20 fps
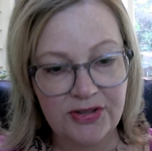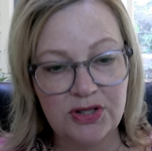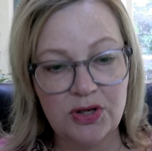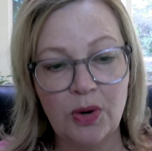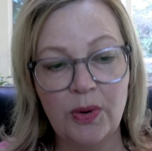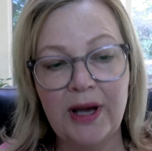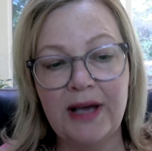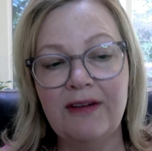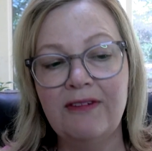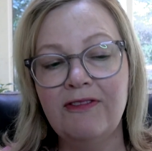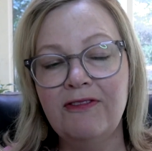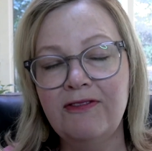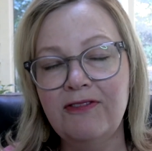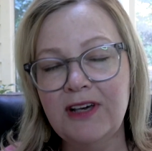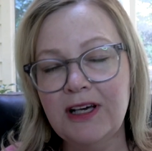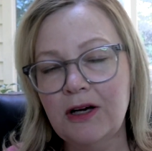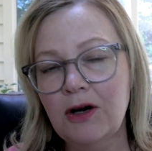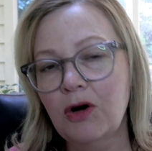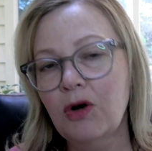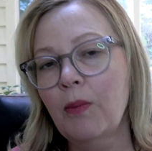So, a
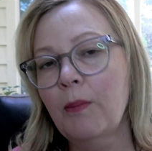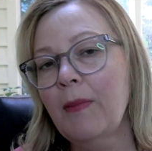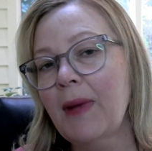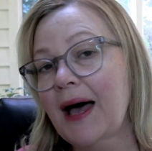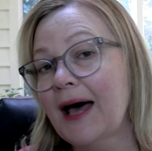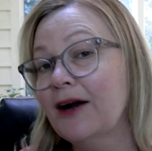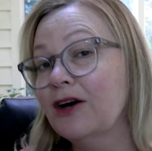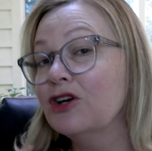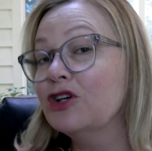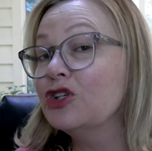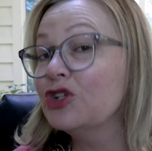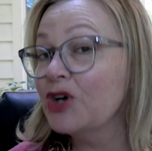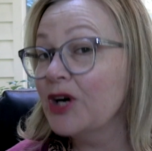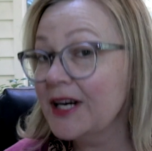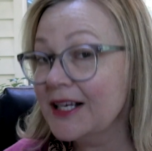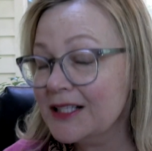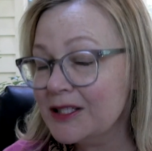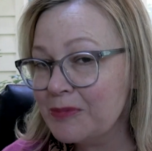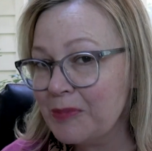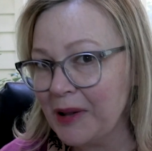fecal matter
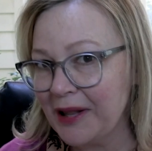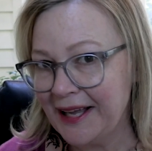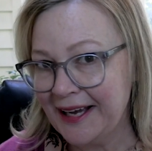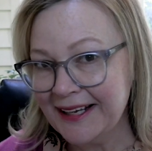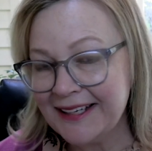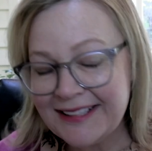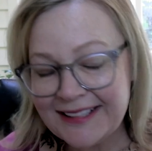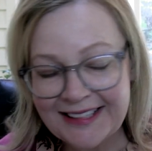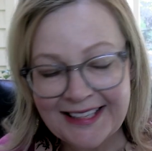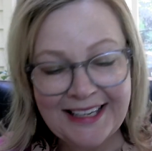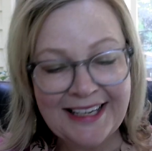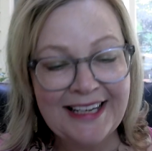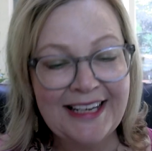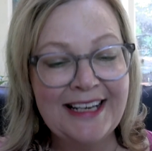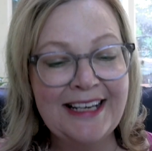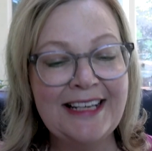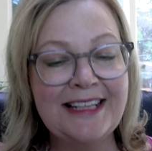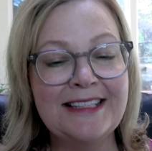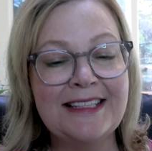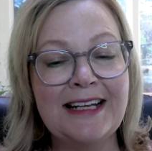transplant
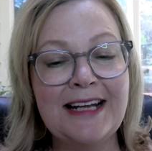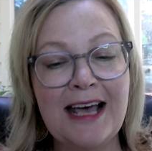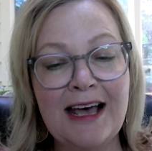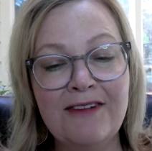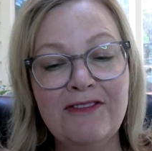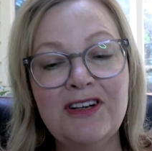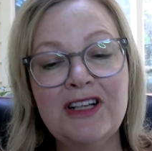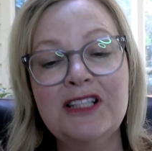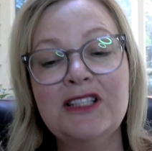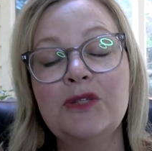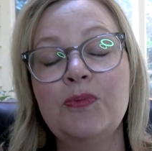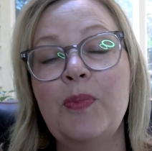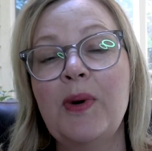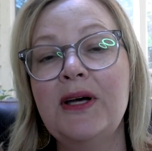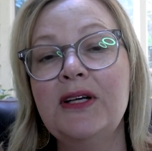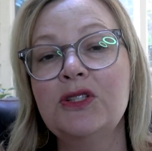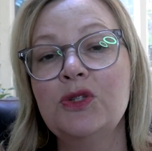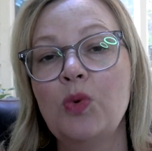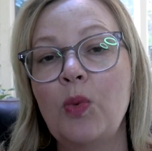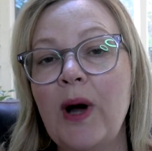is an evidence
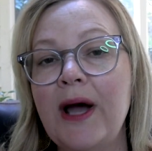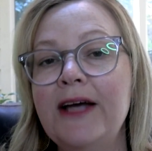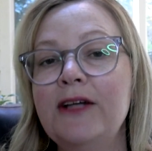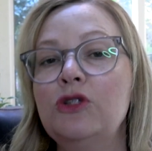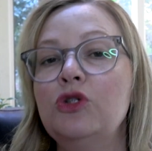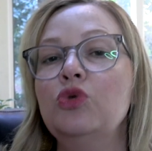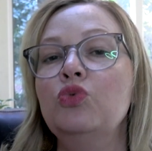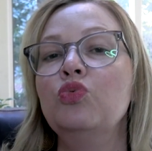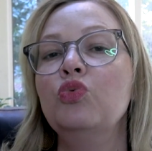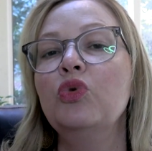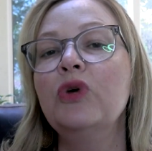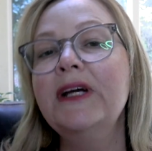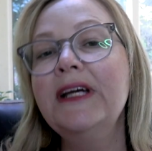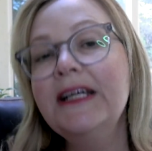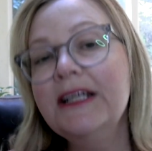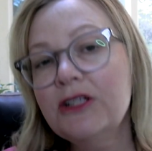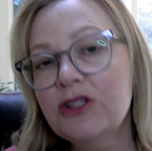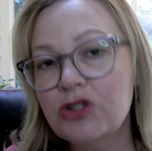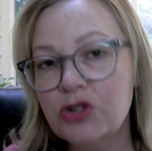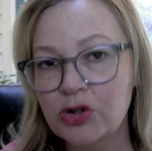based way to
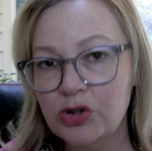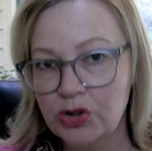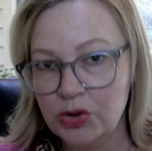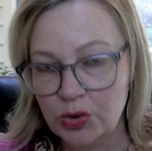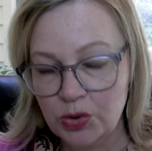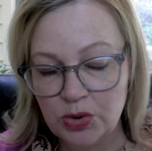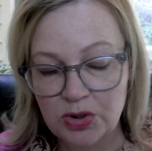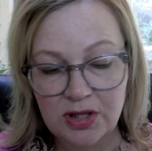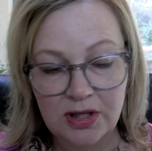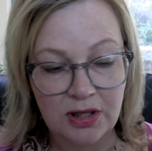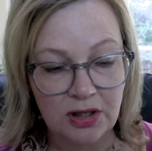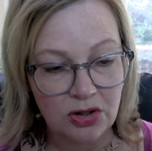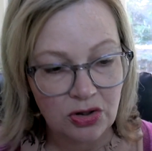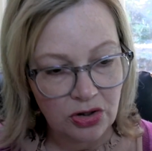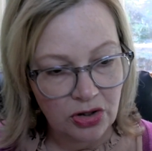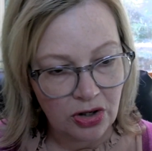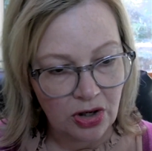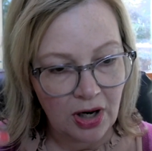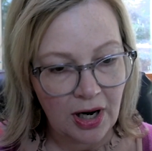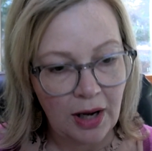reintroduce the
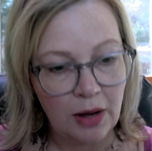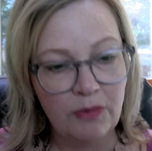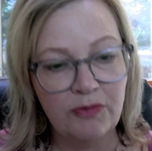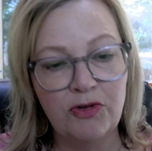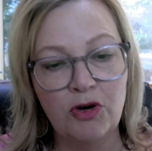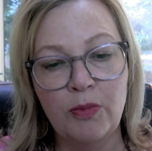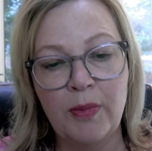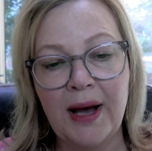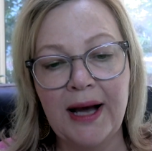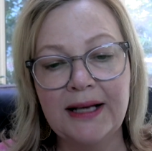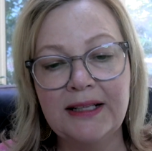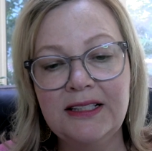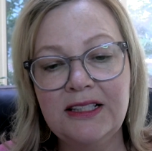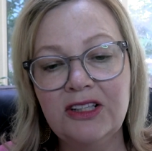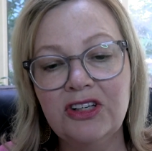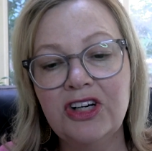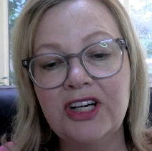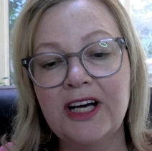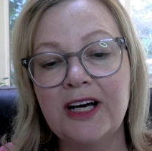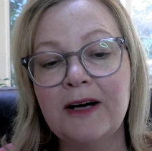good or helpful
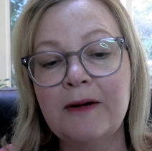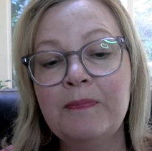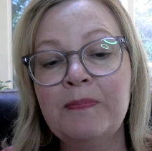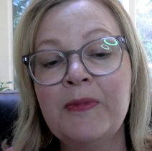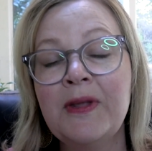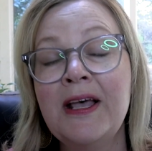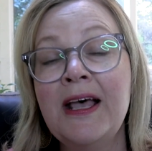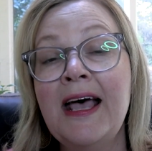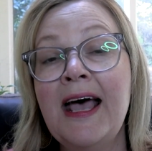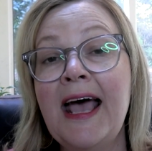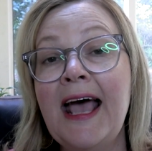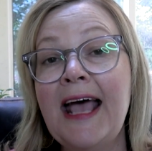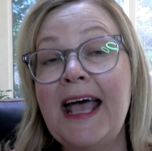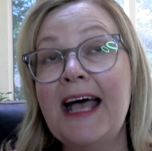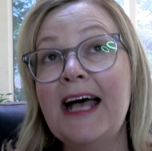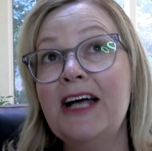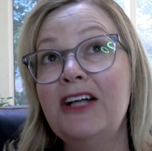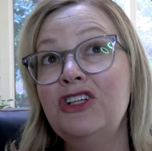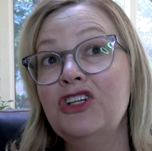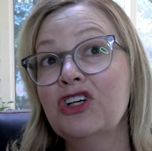bacteria
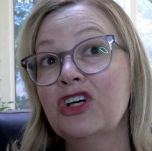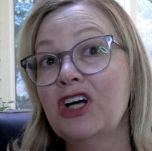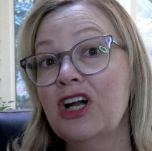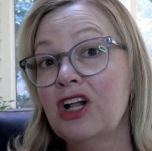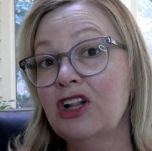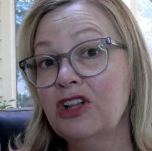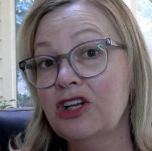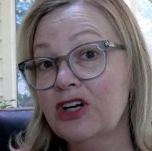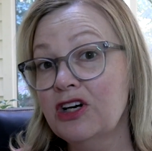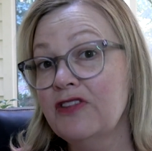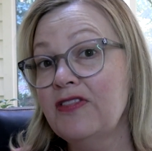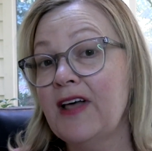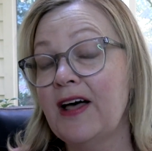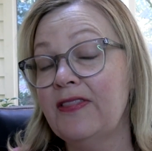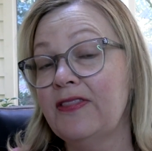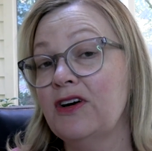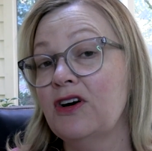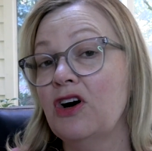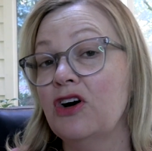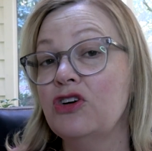and you're going to learn
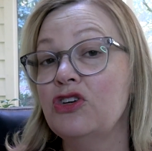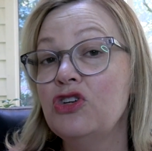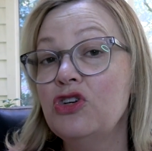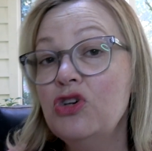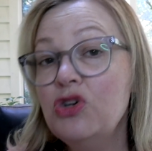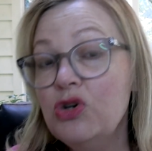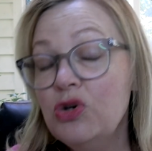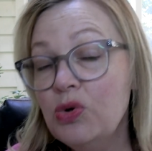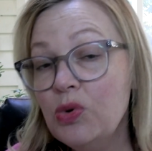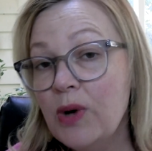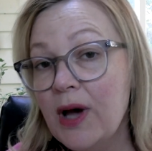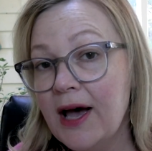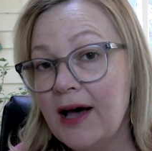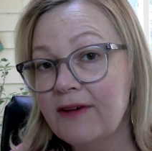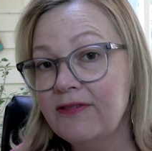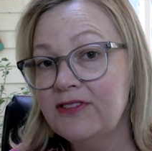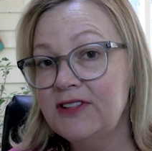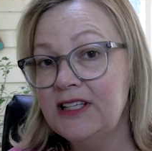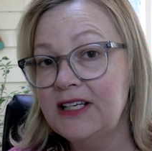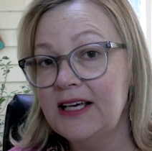that there are two
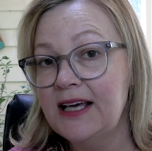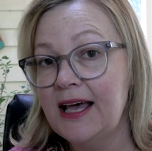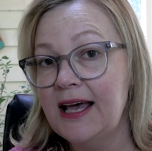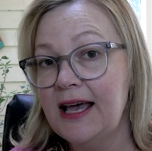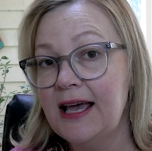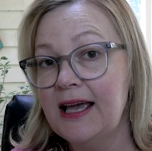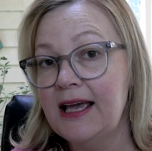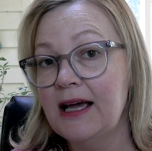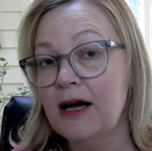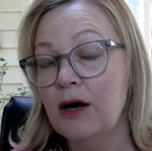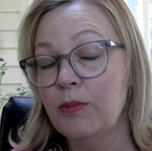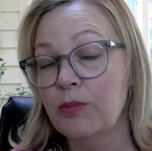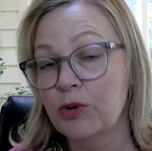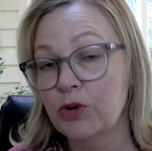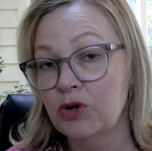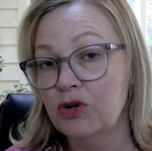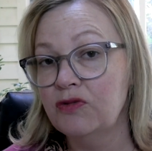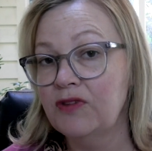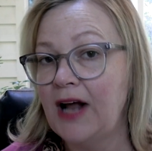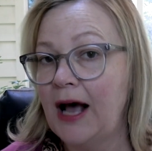FDA
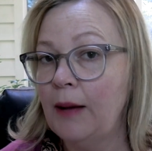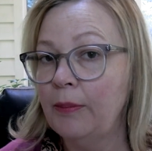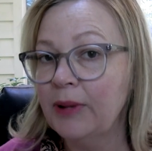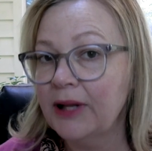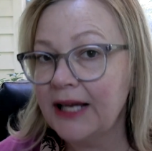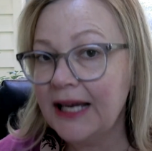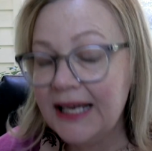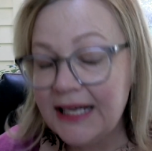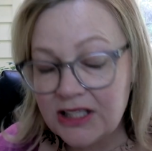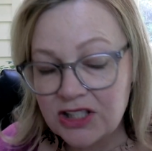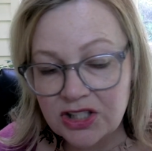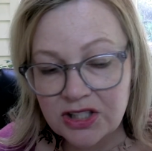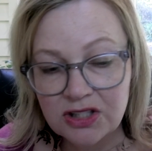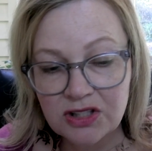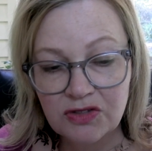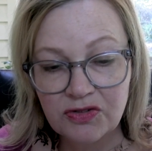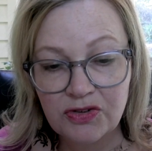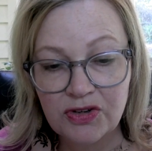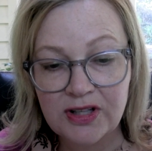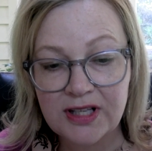approved
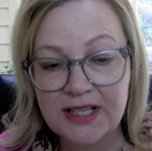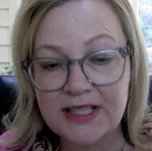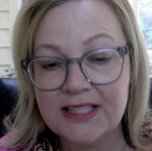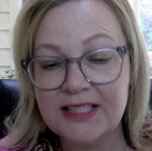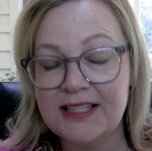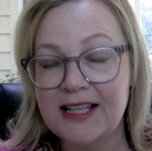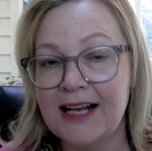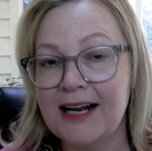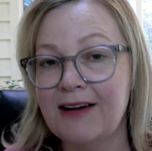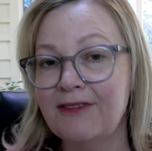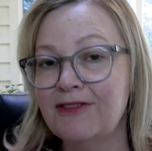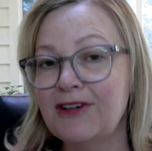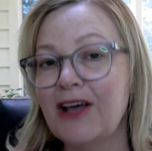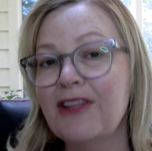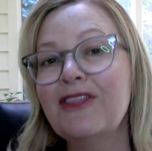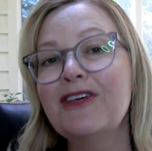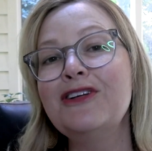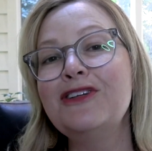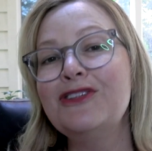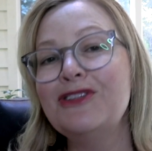applications for this that have
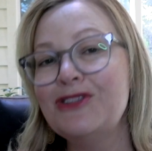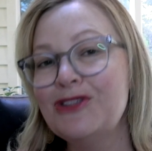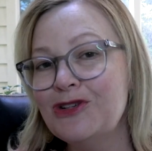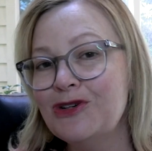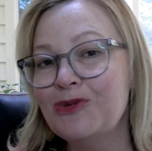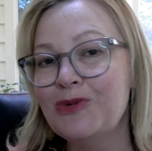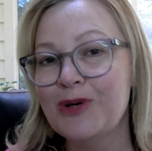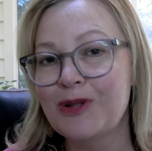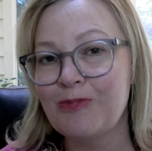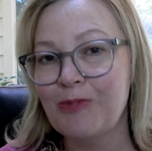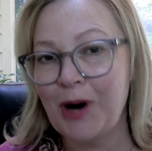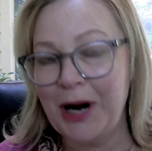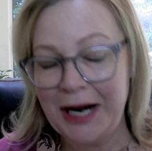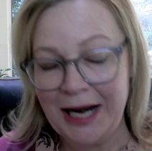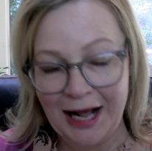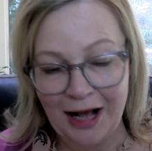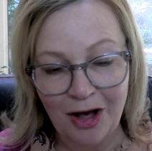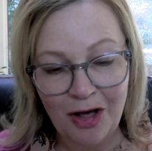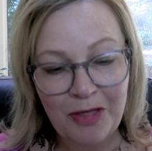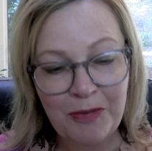nothing to do with
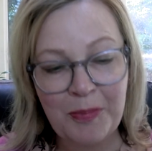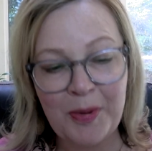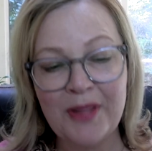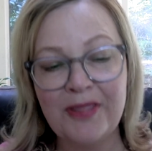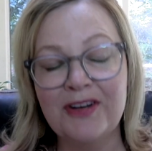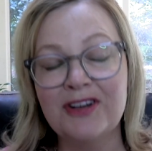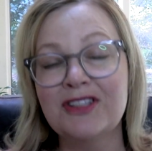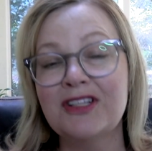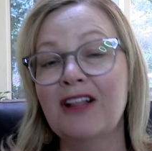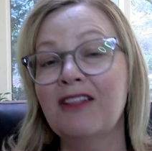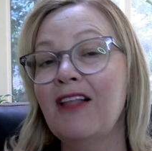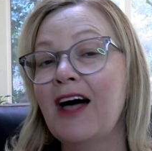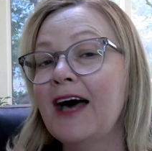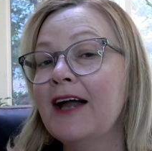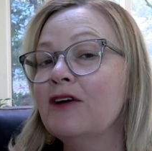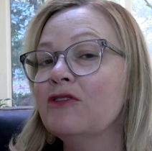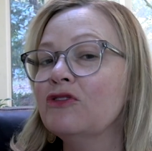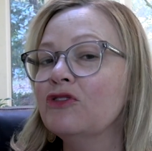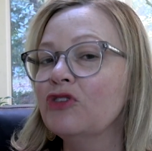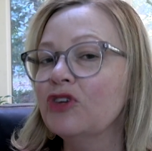brain health, but there's a
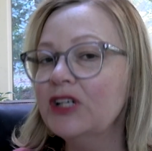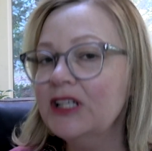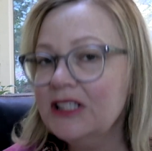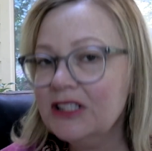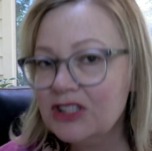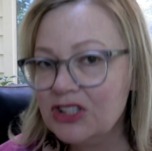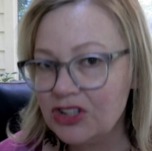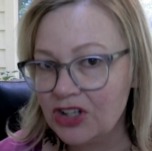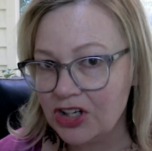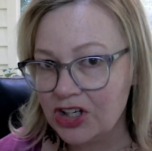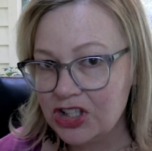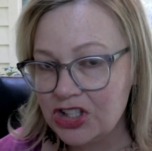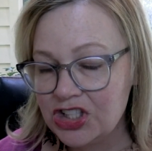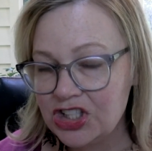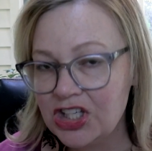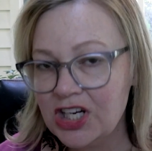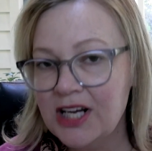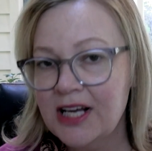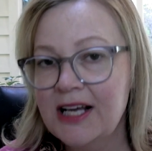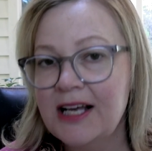lot of
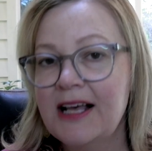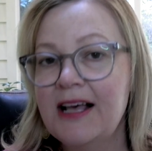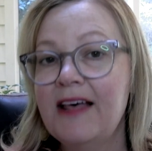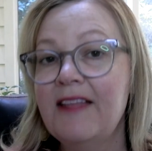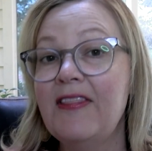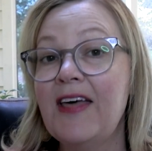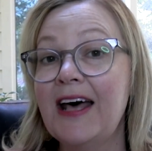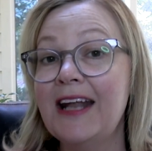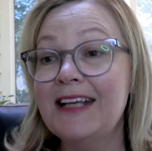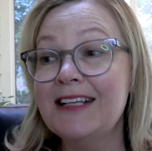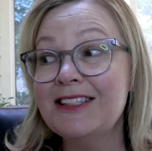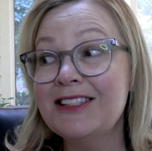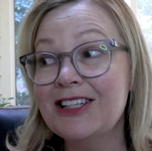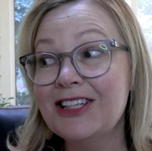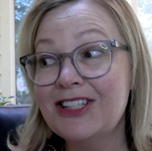research that is